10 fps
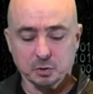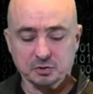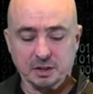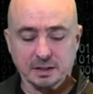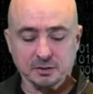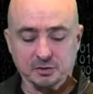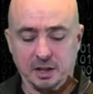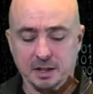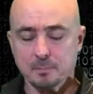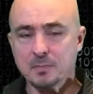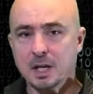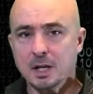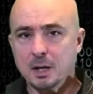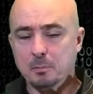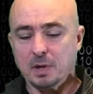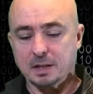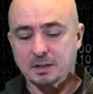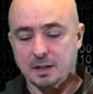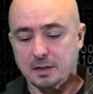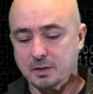We'll see in a second, but
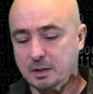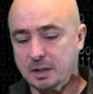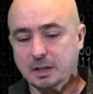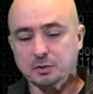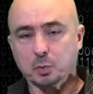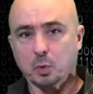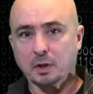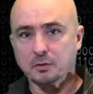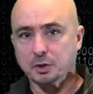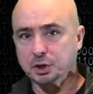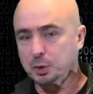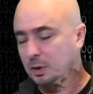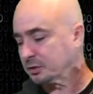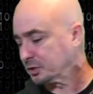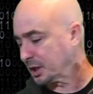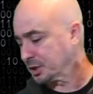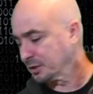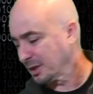uh, there is one of the short sections.